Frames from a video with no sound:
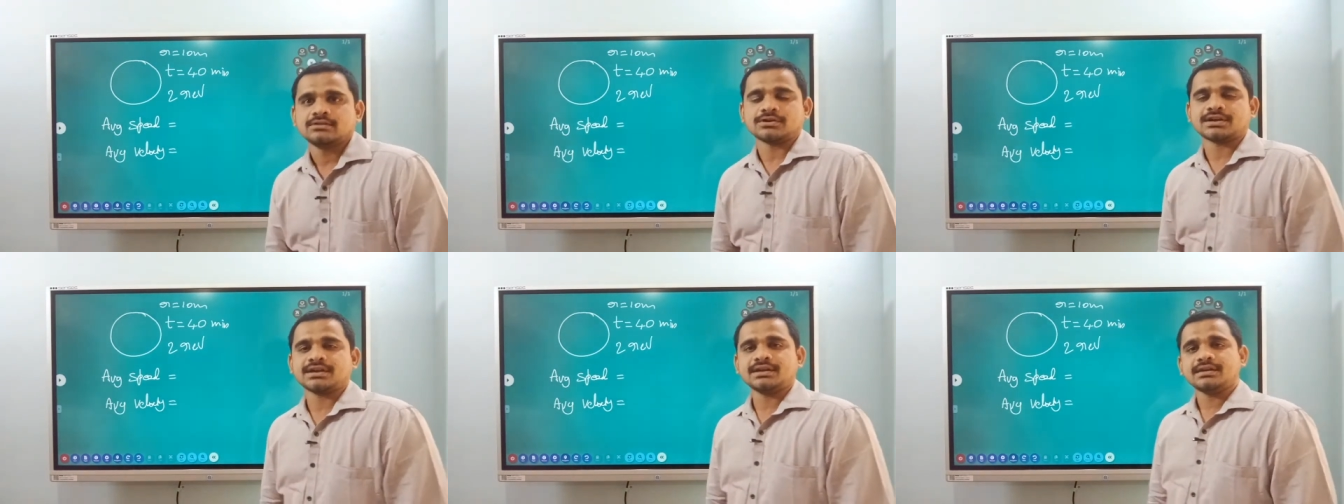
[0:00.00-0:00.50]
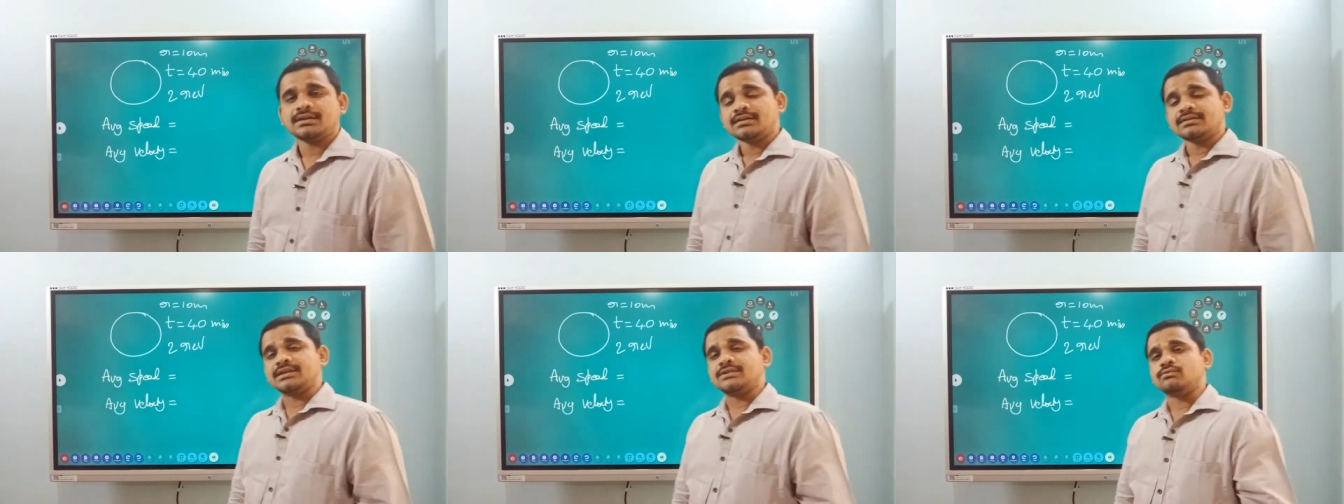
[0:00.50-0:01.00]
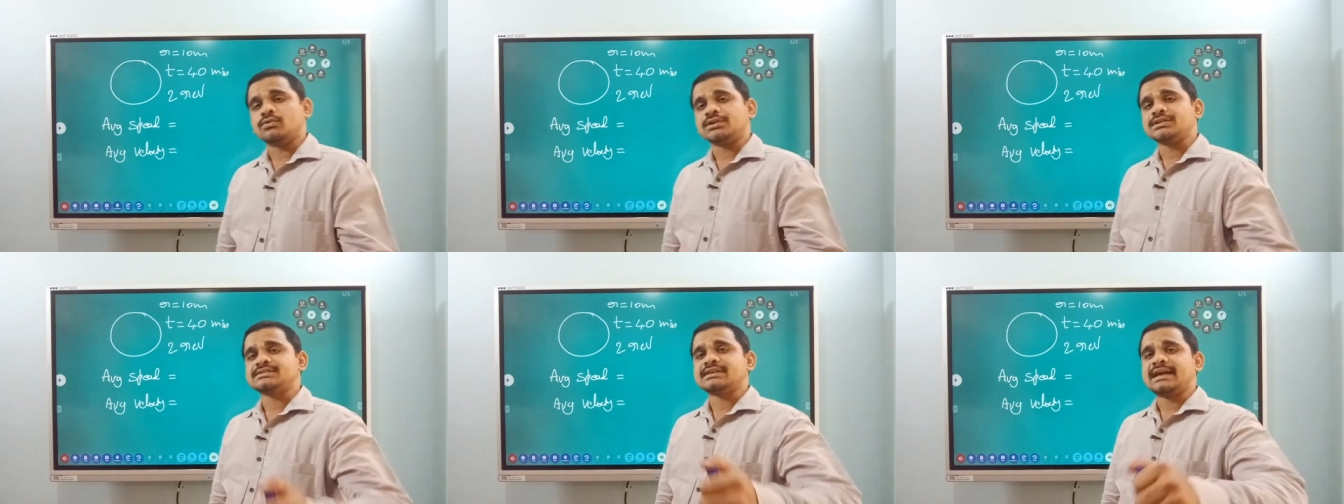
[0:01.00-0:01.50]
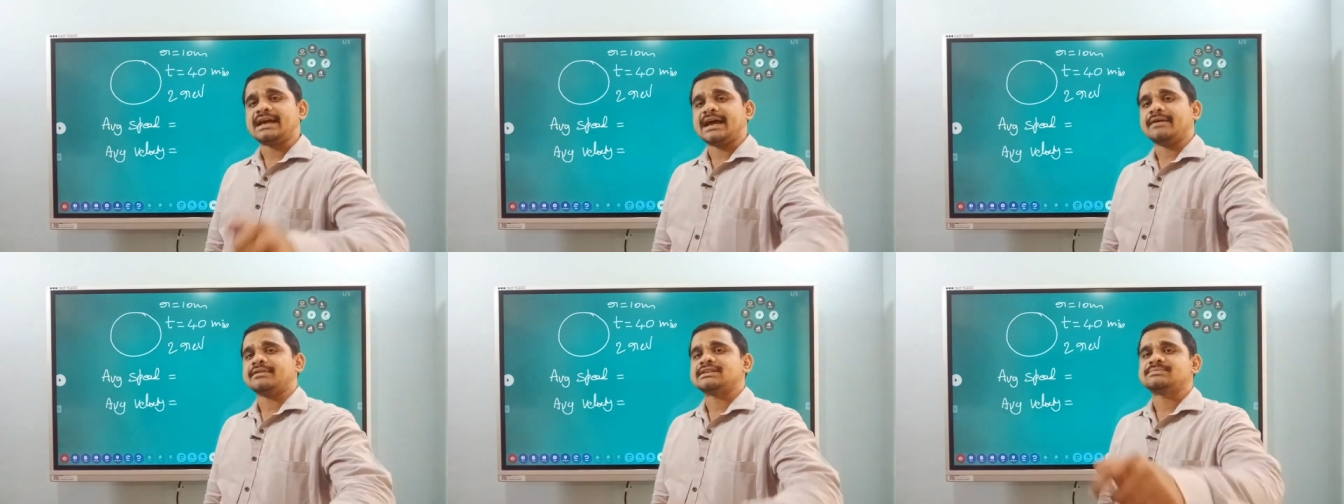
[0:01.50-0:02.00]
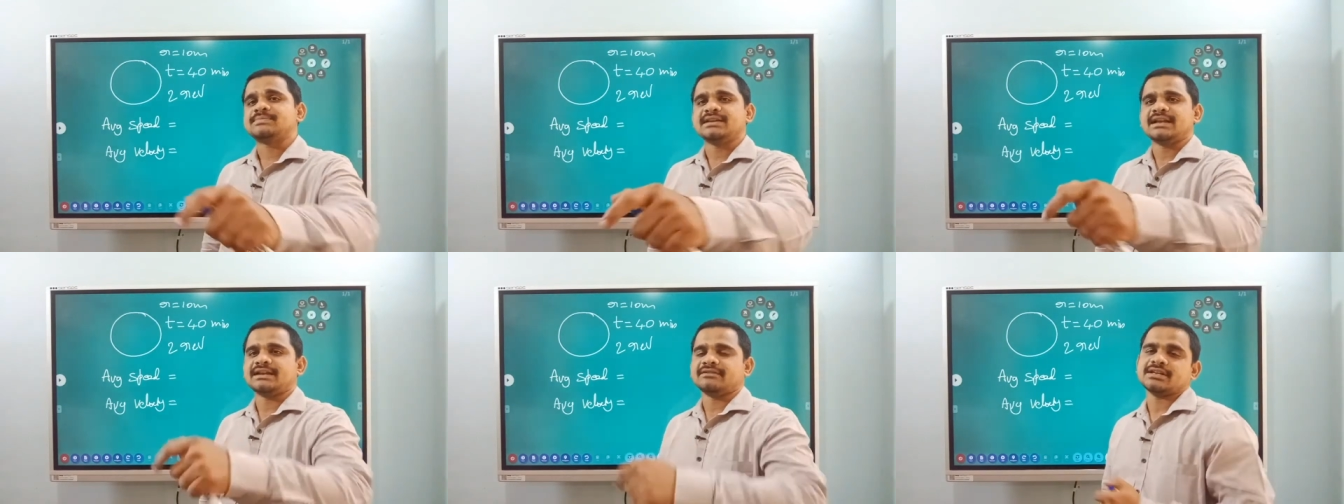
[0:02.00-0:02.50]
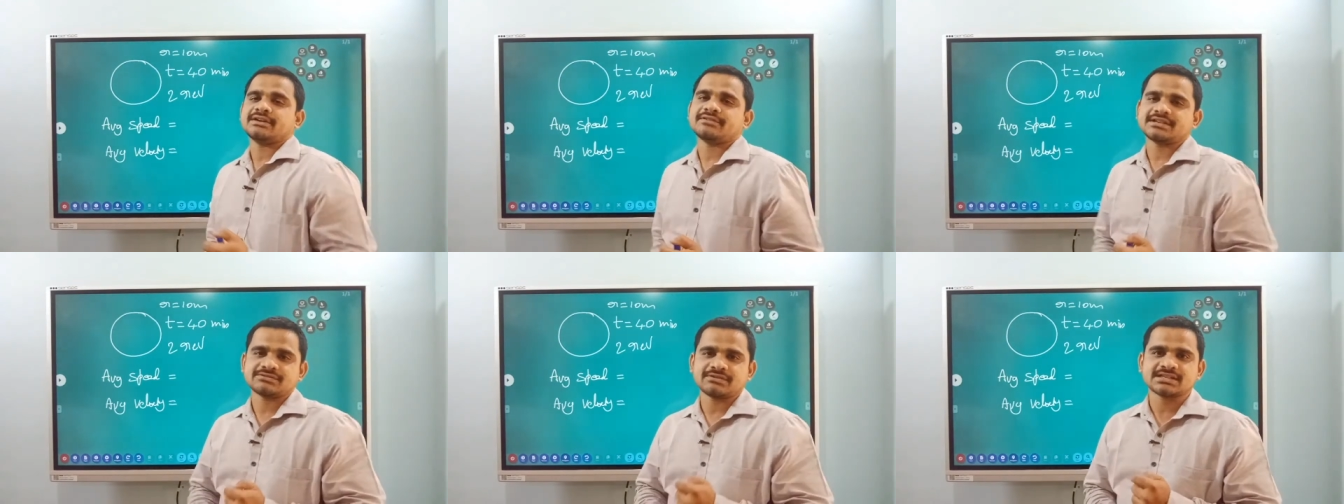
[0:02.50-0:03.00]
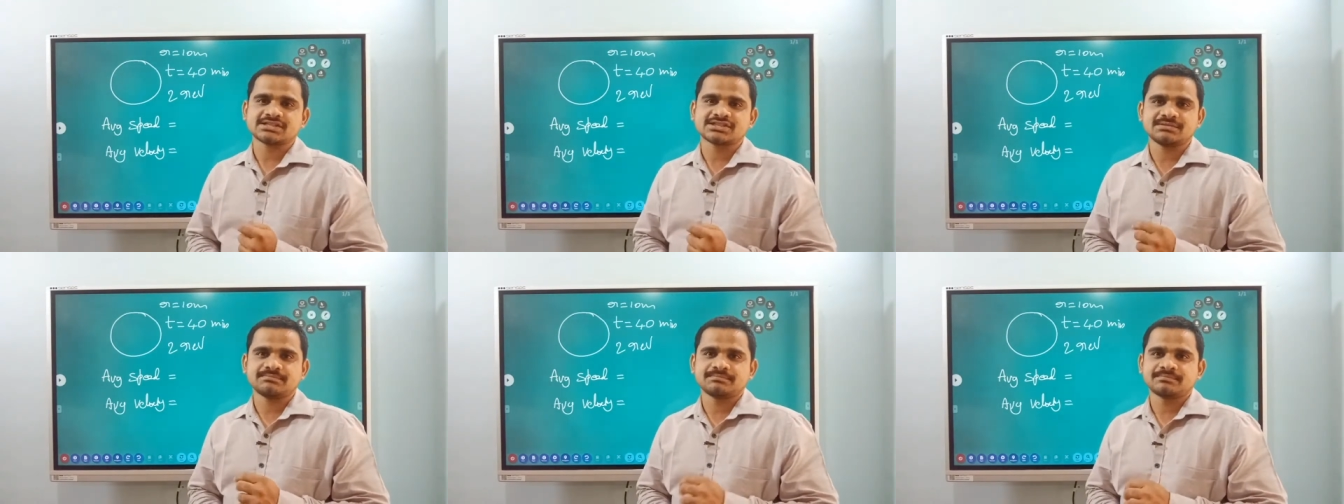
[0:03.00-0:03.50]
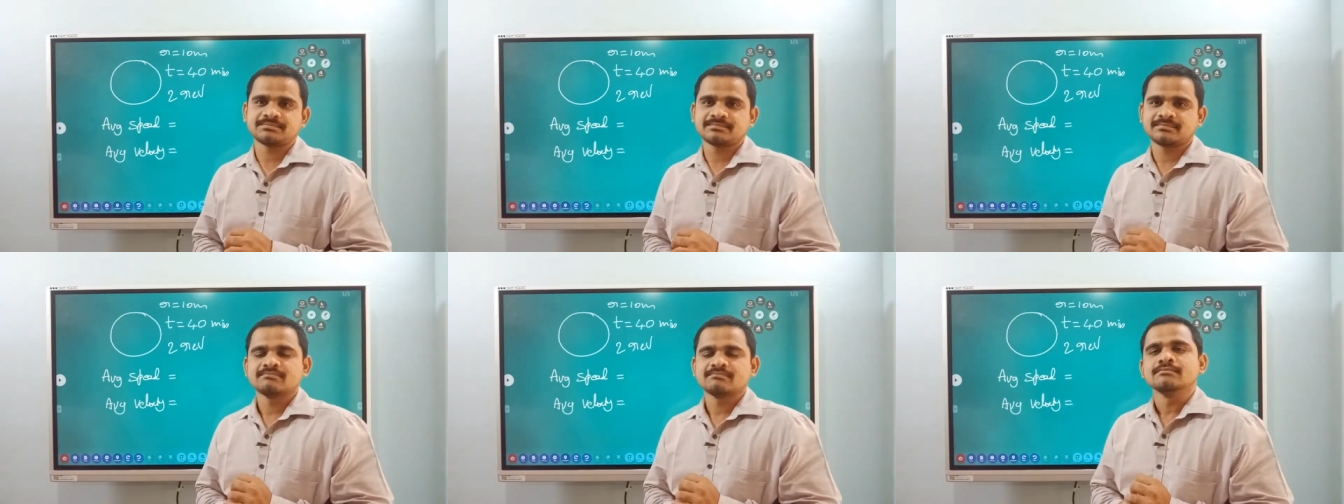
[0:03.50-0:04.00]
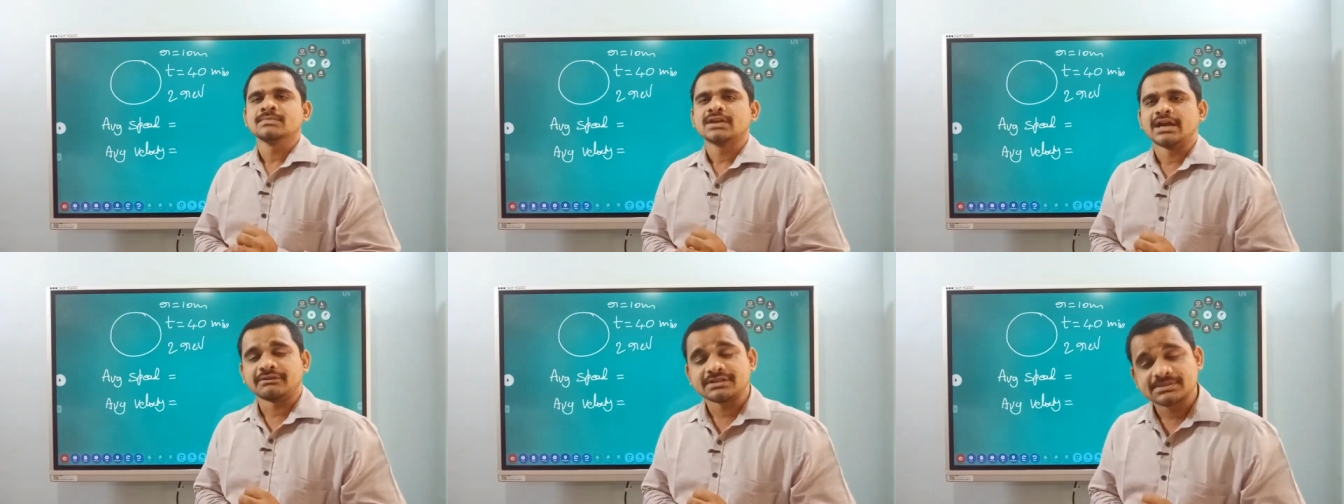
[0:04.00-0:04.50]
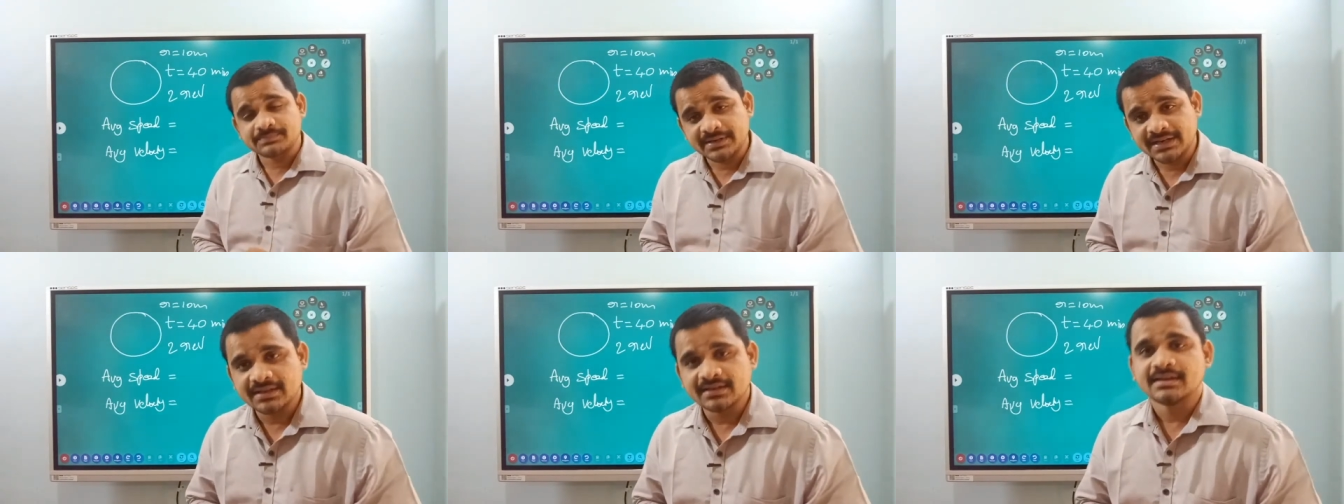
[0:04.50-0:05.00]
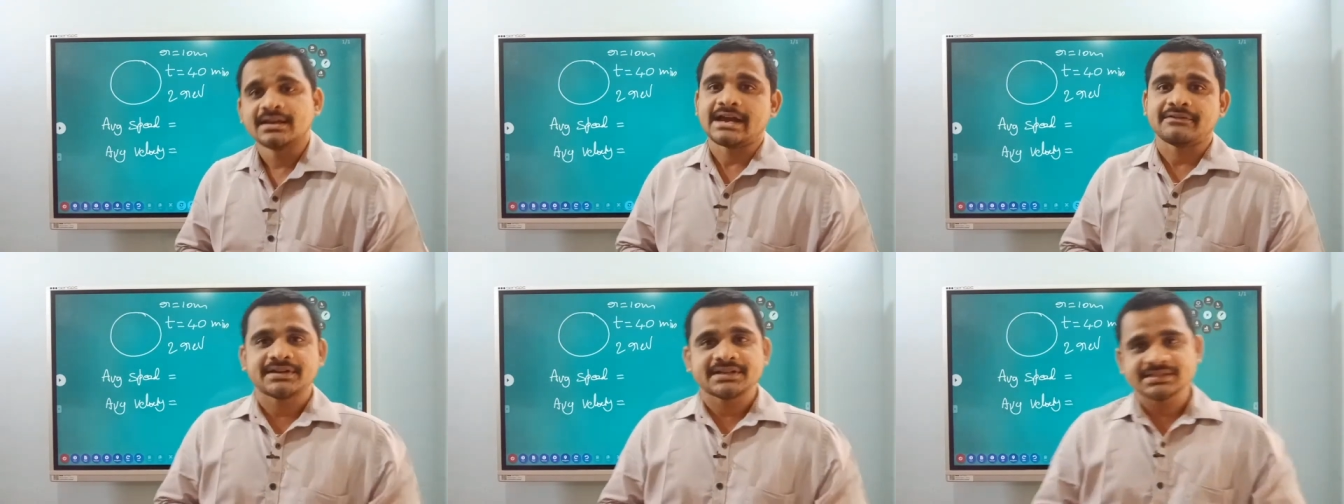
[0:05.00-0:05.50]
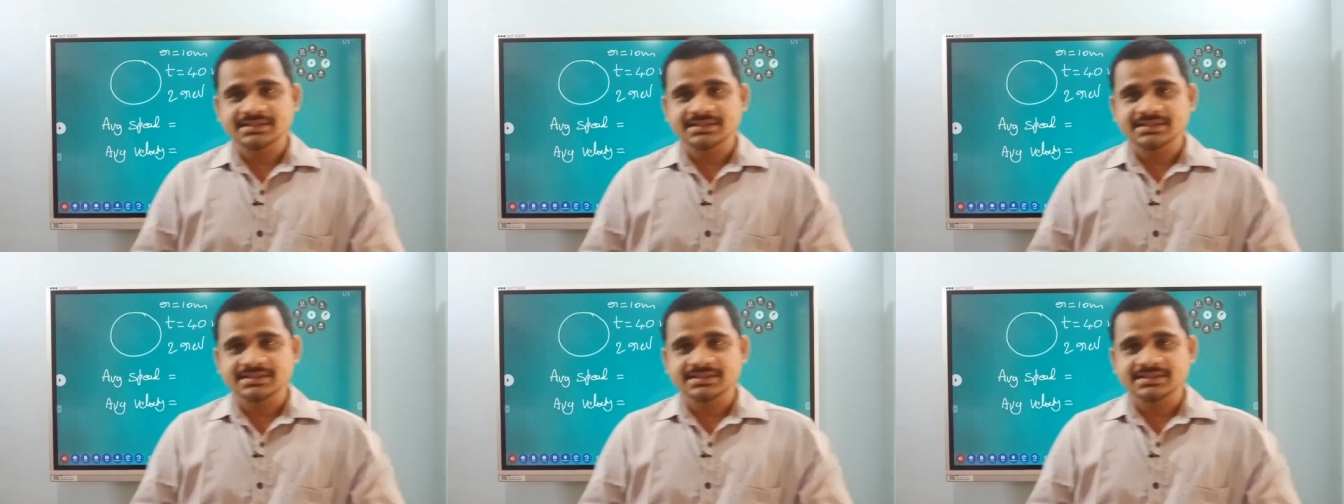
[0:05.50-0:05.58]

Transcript: Okay, then what is the average speed and average velocity? Average speed and average